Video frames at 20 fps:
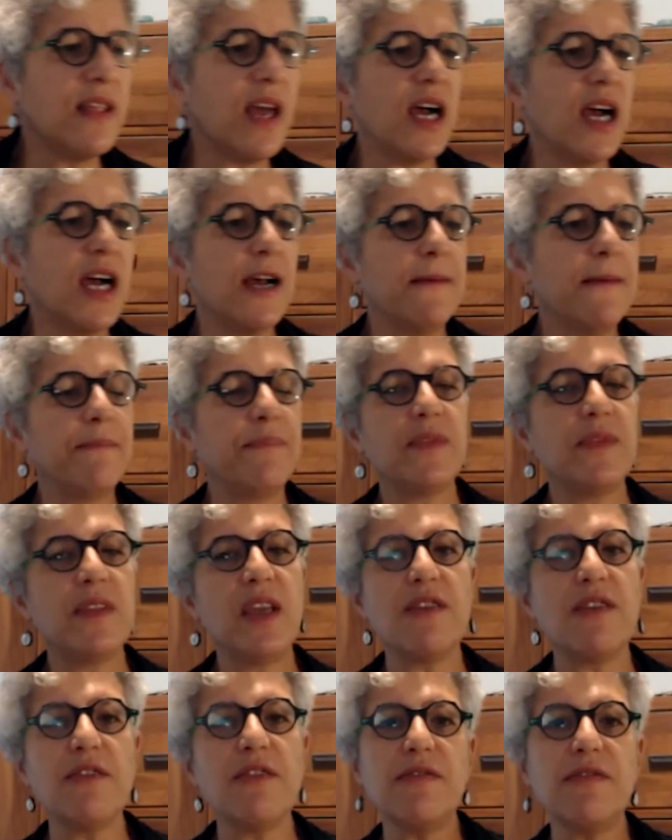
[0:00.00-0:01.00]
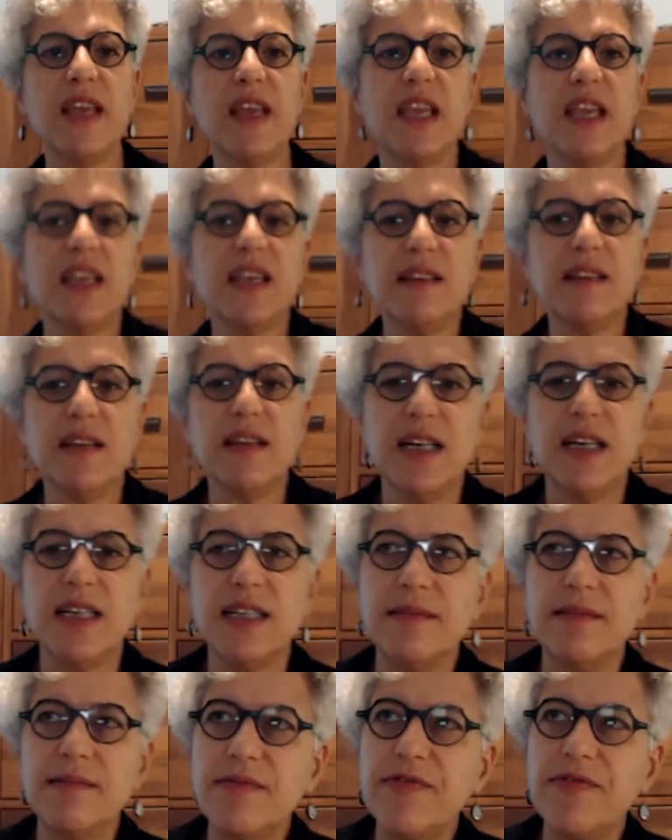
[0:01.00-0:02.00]
um, the other thing, a
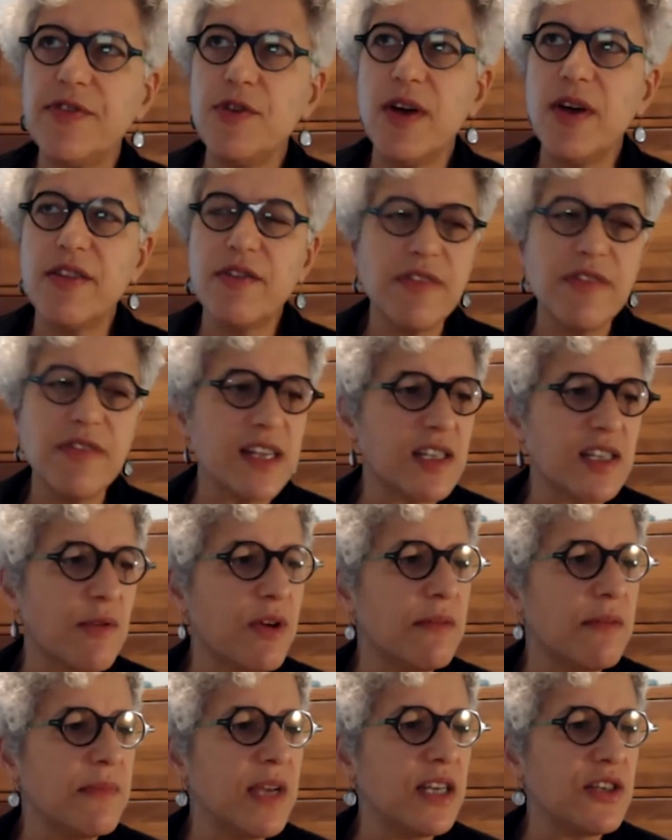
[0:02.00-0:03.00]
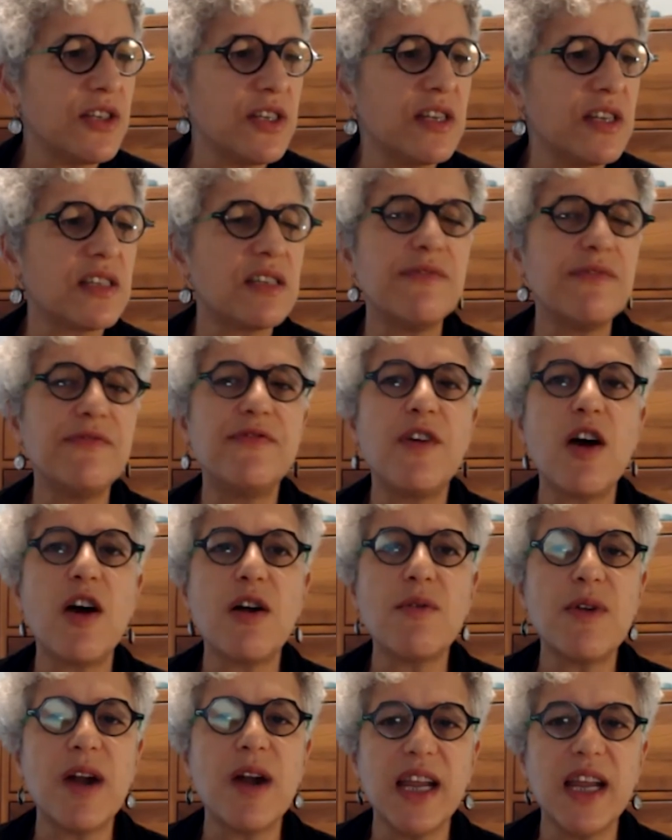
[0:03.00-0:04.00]
uh, few other things I want to mention is the
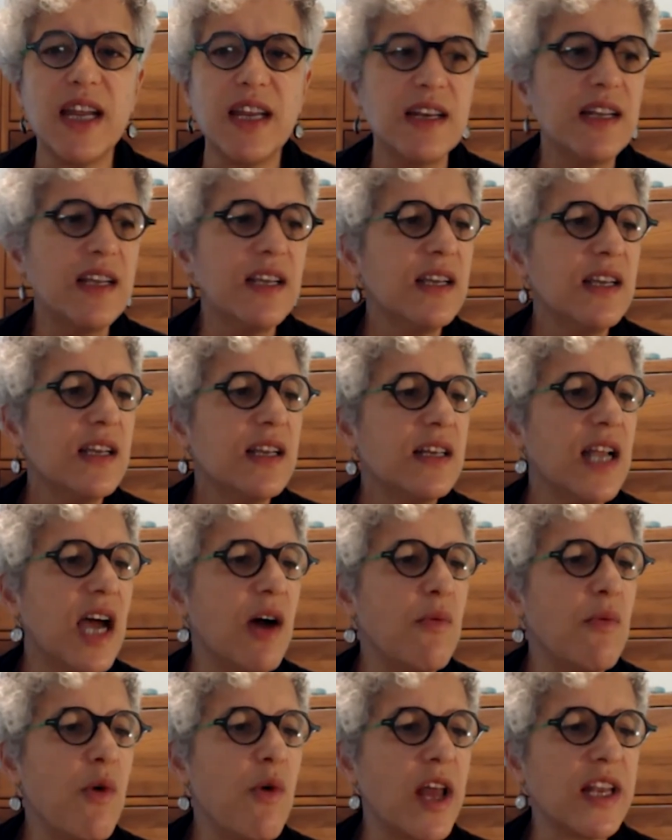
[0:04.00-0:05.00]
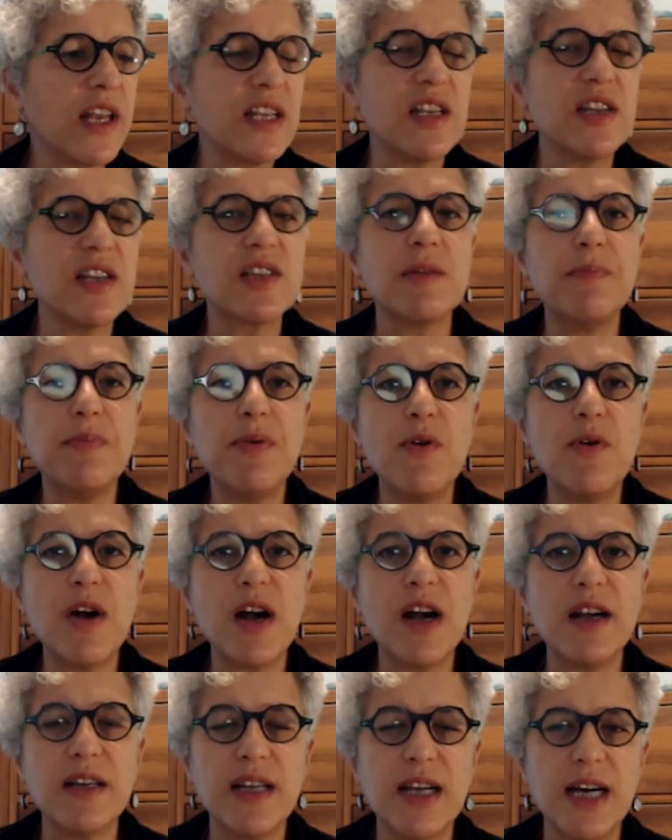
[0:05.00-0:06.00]
far right not wanting to
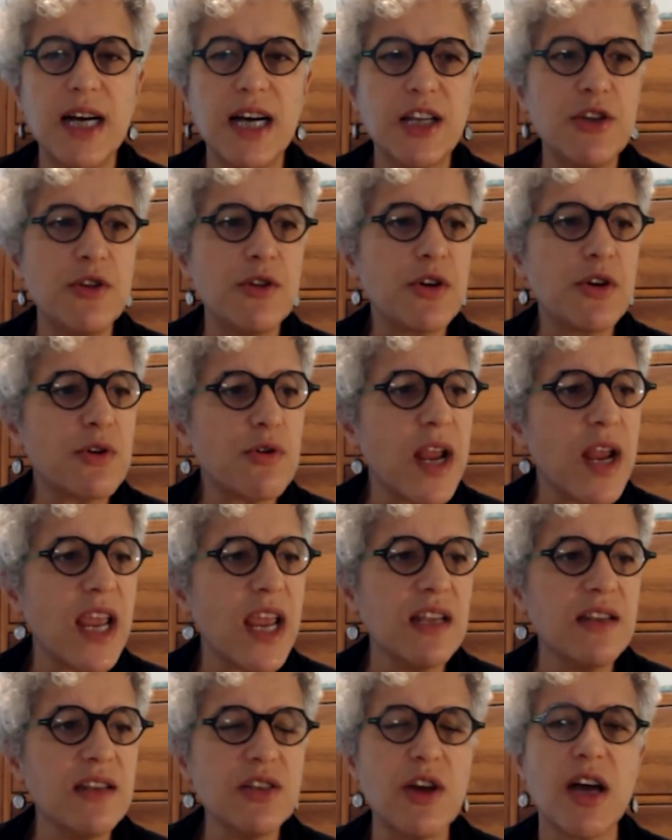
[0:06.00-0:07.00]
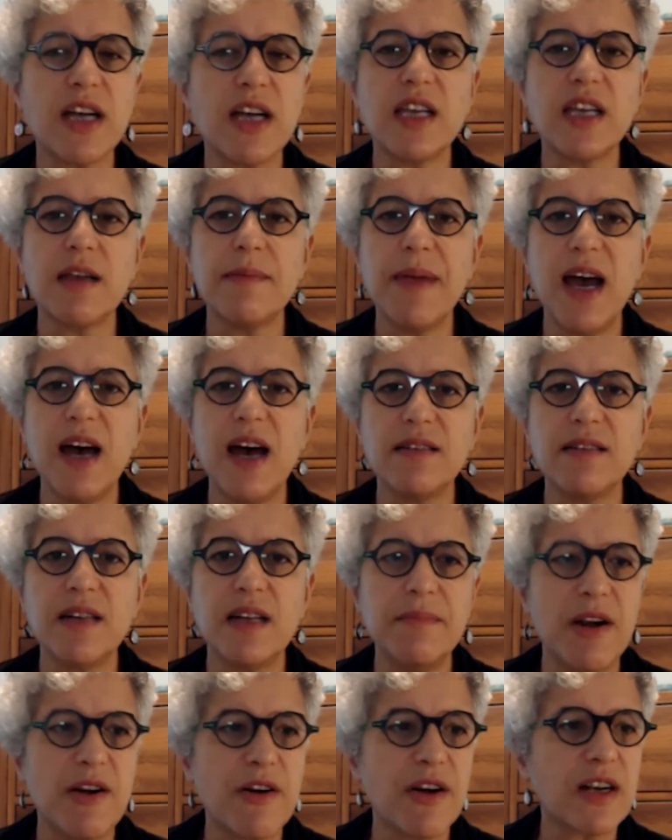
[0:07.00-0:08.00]
support uh, Ukraine, talking
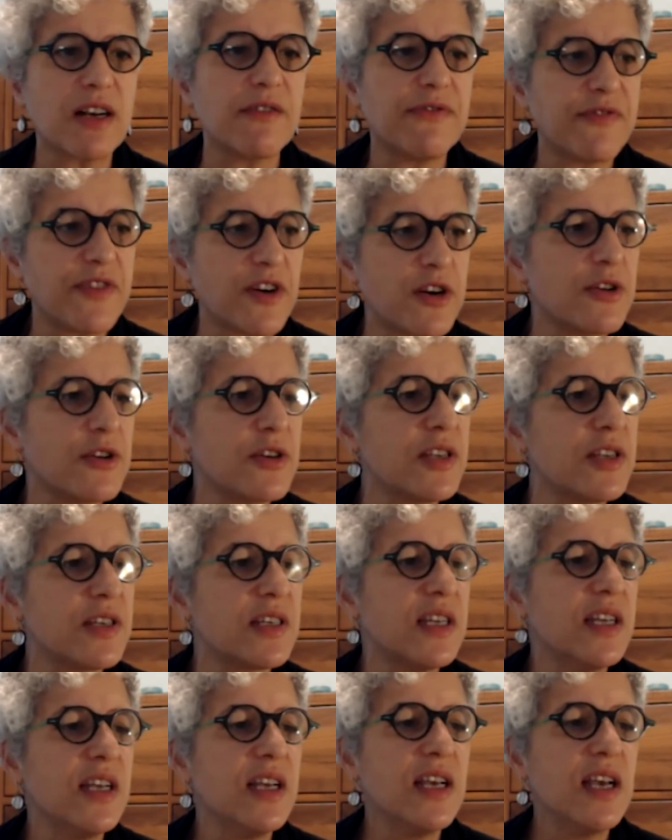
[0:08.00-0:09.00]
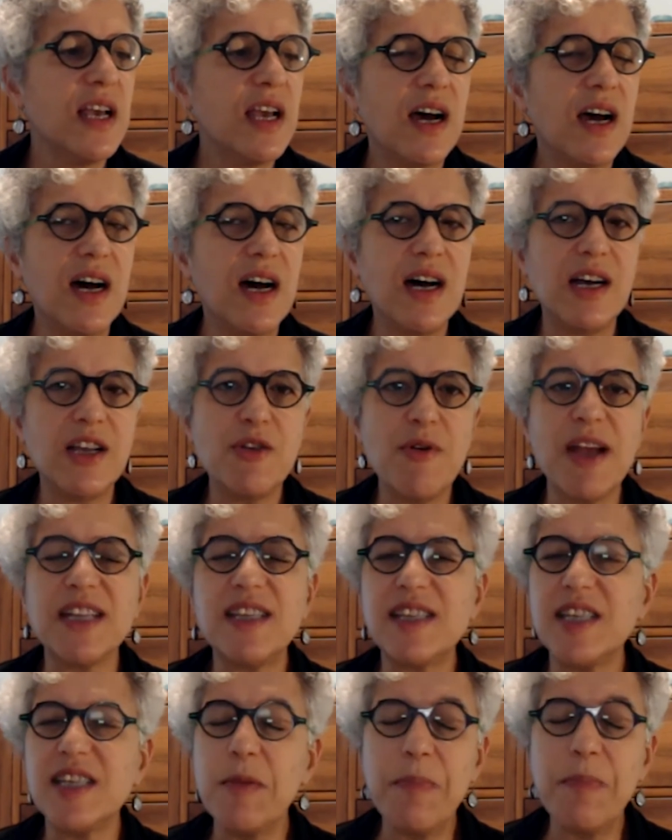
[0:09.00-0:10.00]
about America first. Uh, you had
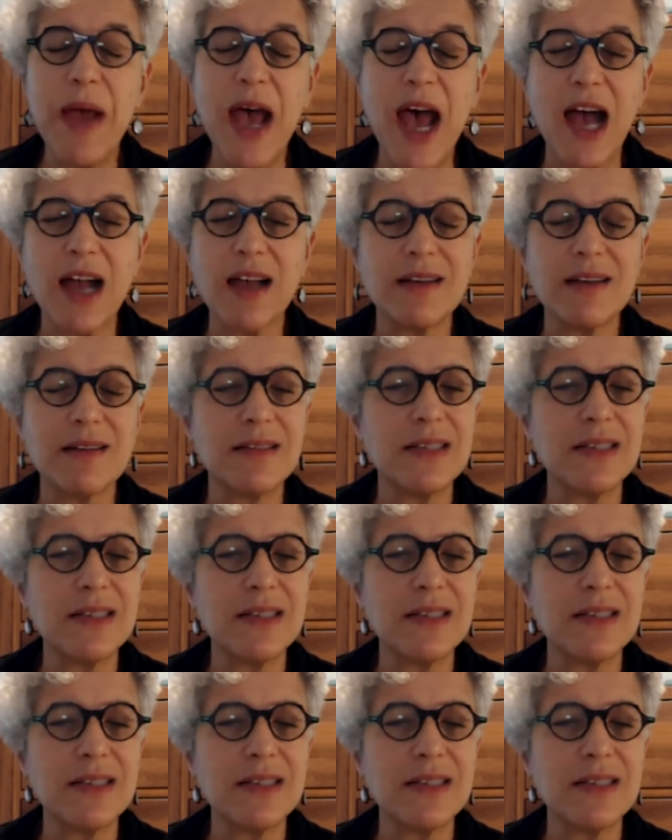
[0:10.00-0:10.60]
CPAC